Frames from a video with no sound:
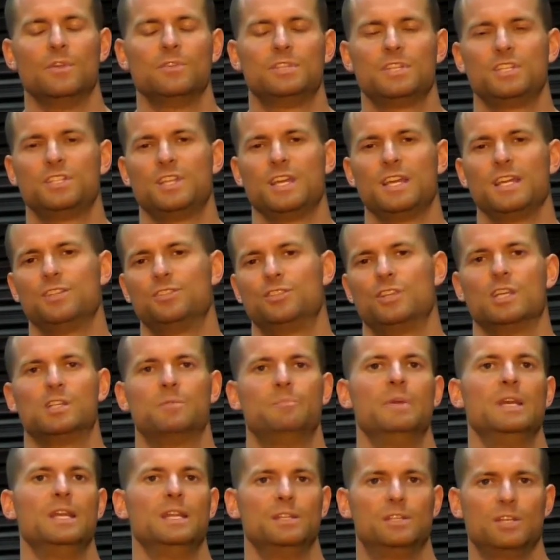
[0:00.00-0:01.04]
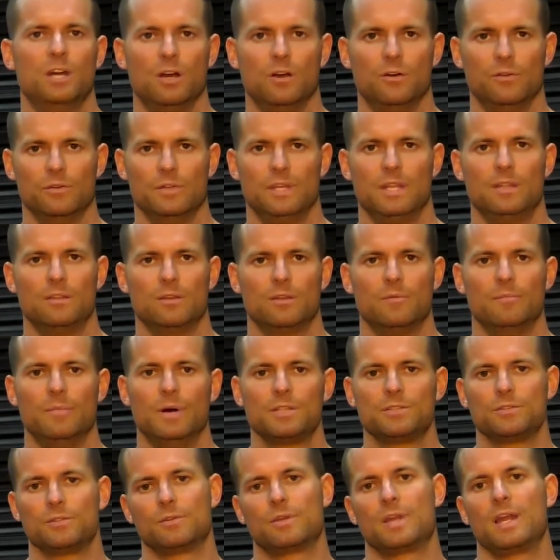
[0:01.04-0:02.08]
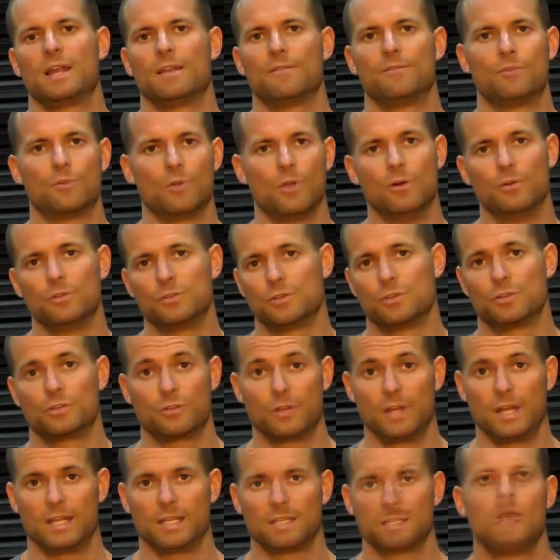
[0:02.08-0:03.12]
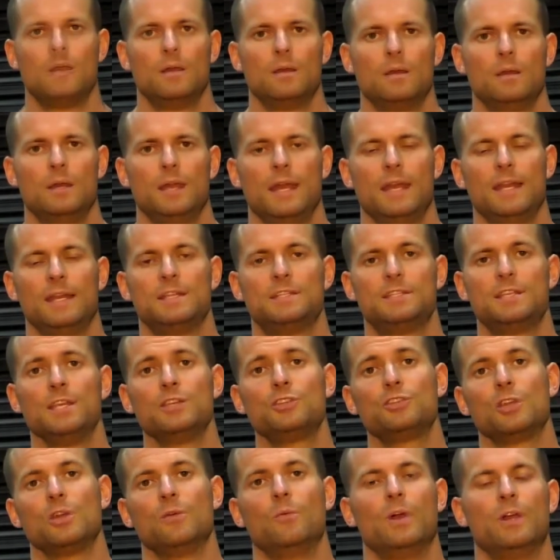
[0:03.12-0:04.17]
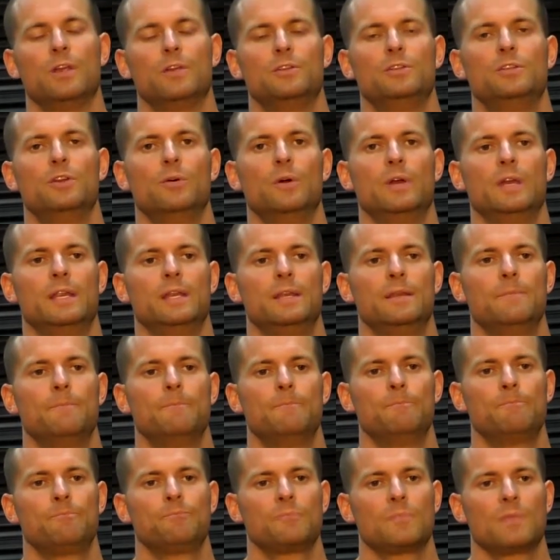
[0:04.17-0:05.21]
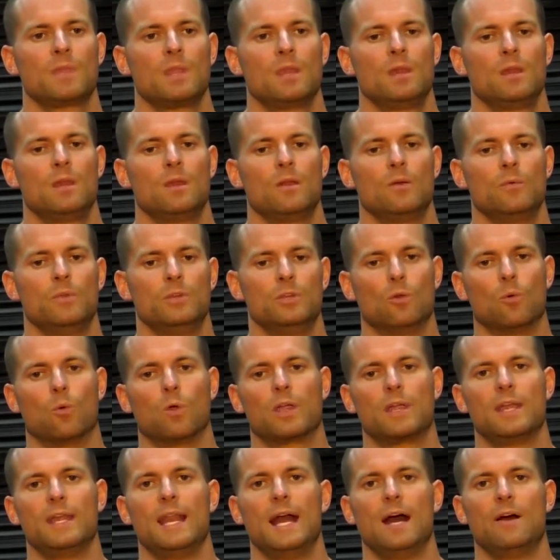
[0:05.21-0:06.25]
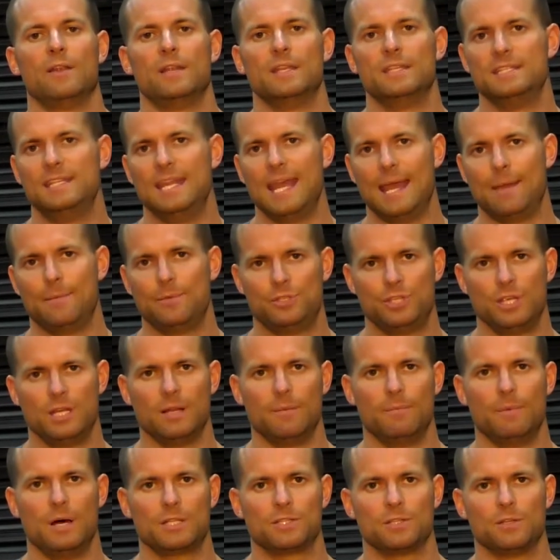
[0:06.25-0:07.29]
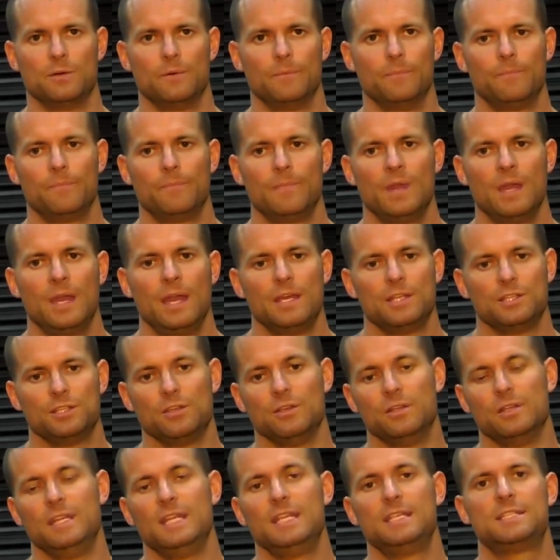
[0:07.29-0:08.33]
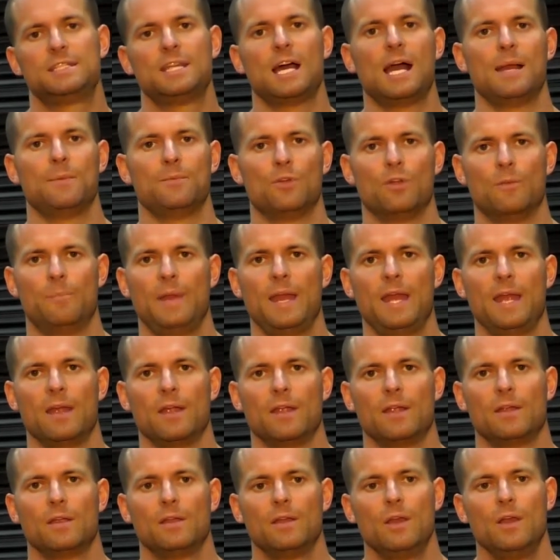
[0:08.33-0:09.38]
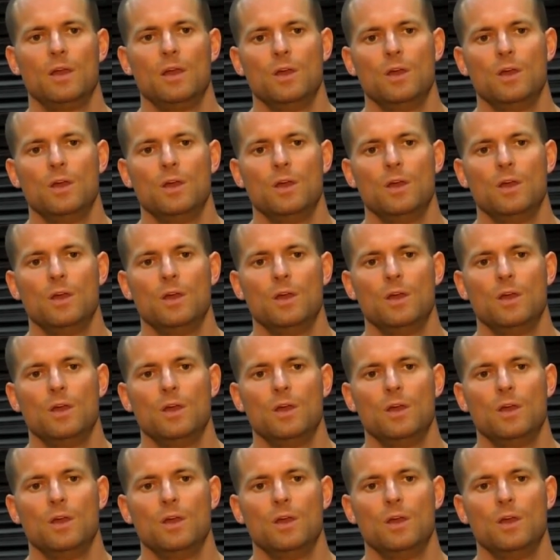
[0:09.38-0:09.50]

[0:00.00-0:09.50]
such thing as just being toned. Either a muscle kind of grows or shrinks. And essentially what you're doing when you're working out is damaging a muscle. So it needs time to repair.